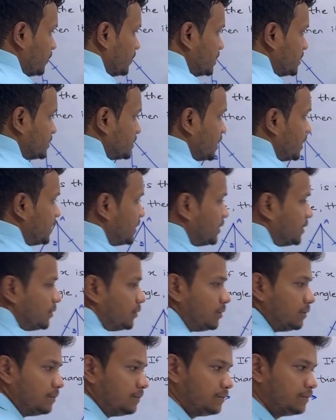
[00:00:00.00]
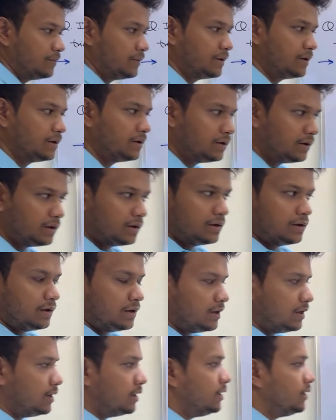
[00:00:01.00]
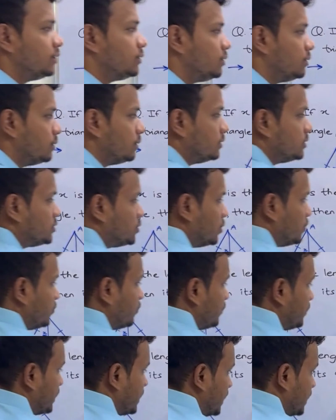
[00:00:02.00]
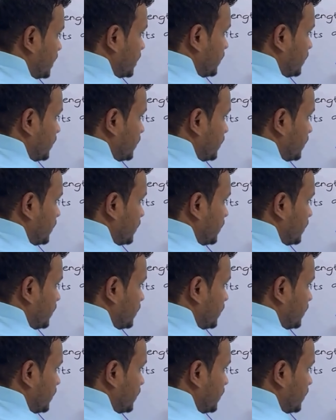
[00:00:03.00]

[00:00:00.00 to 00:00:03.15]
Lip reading: which is altitude, into, so we can